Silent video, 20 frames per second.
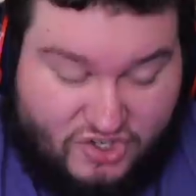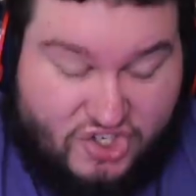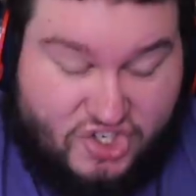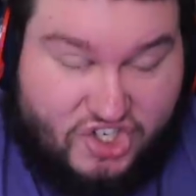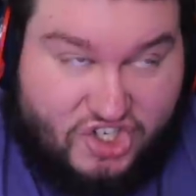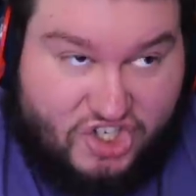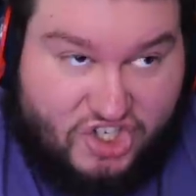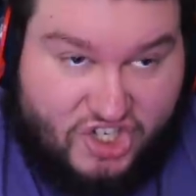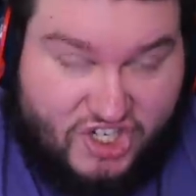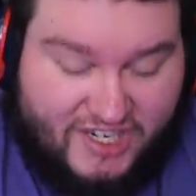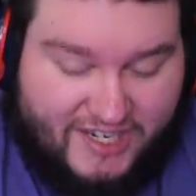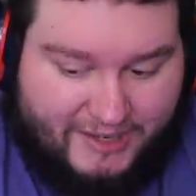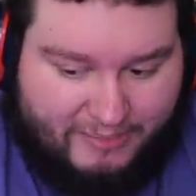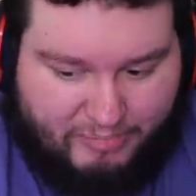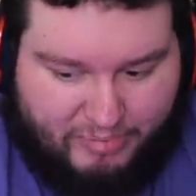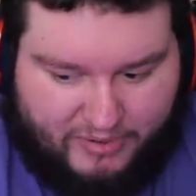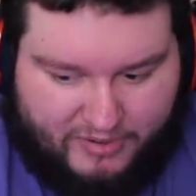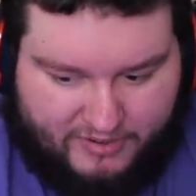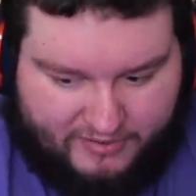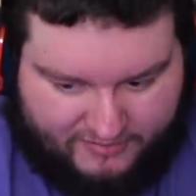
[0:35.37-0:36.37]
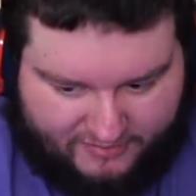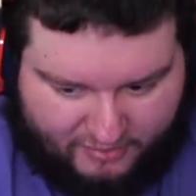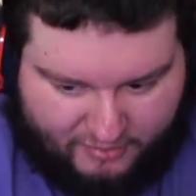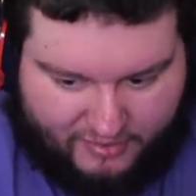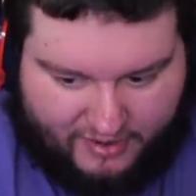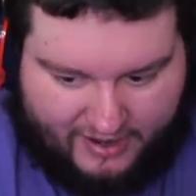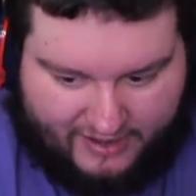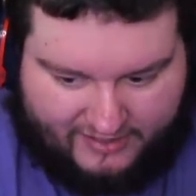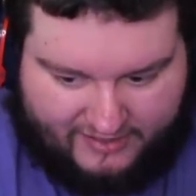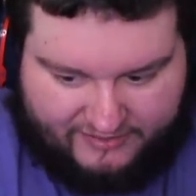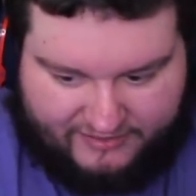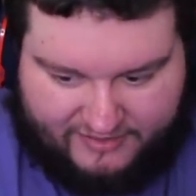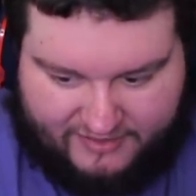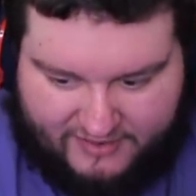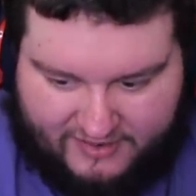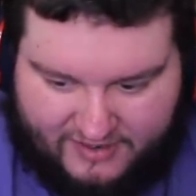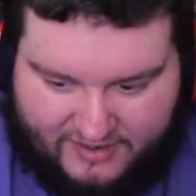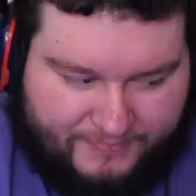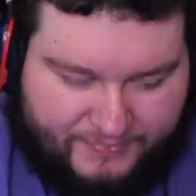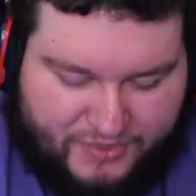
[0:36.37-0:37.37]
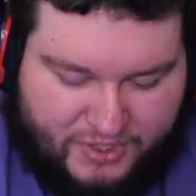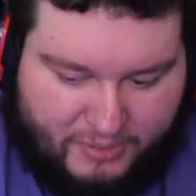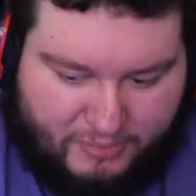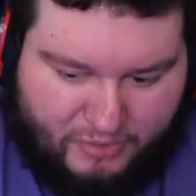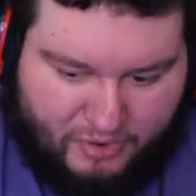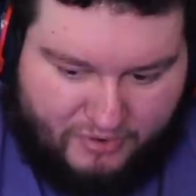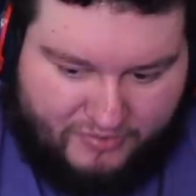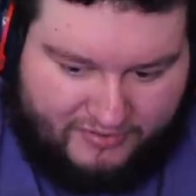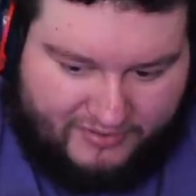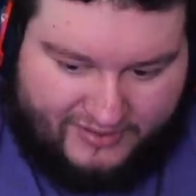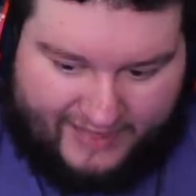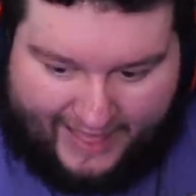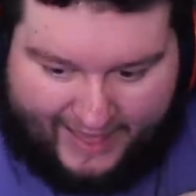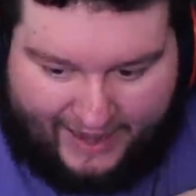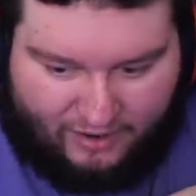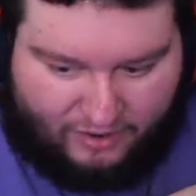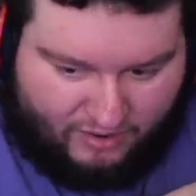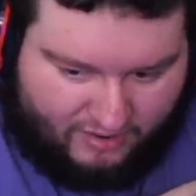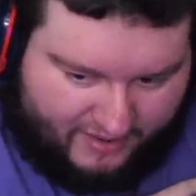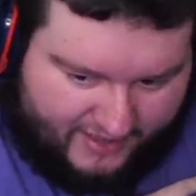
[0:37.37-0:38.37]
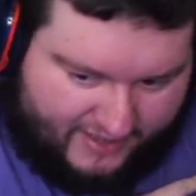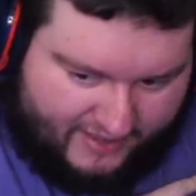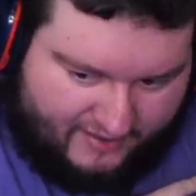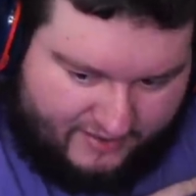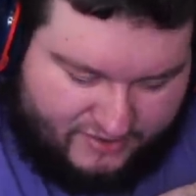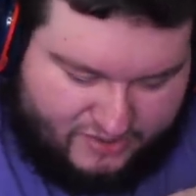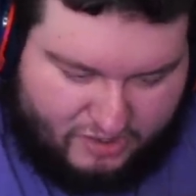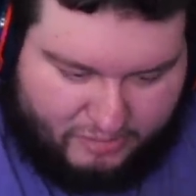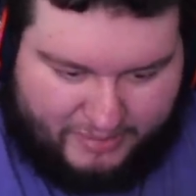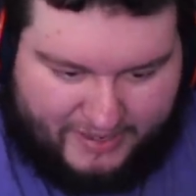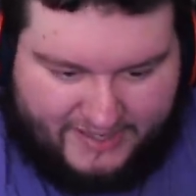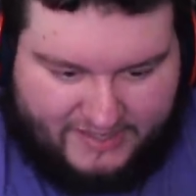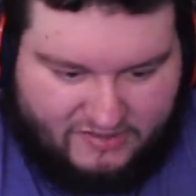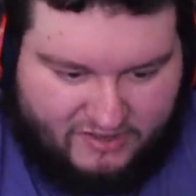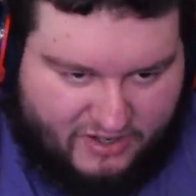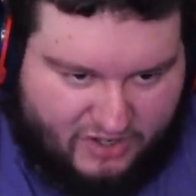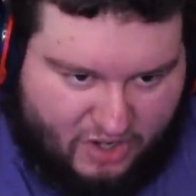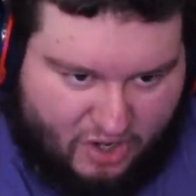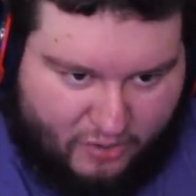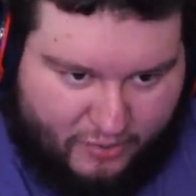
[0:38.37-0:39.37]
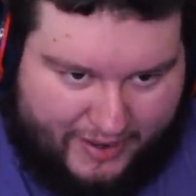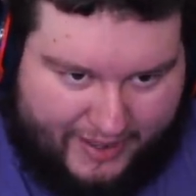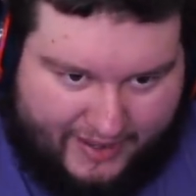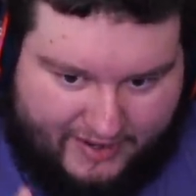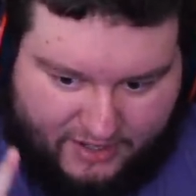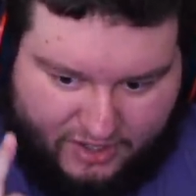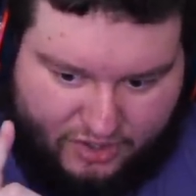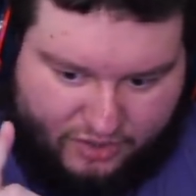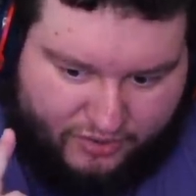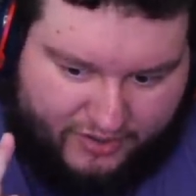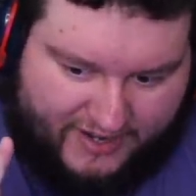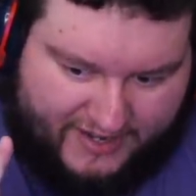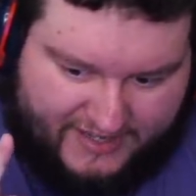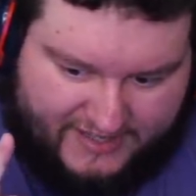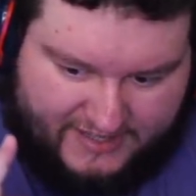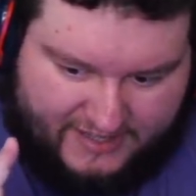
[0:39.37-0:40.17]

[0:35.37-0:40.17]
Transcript: Cheap for where I live. To move laterally, so basically no increase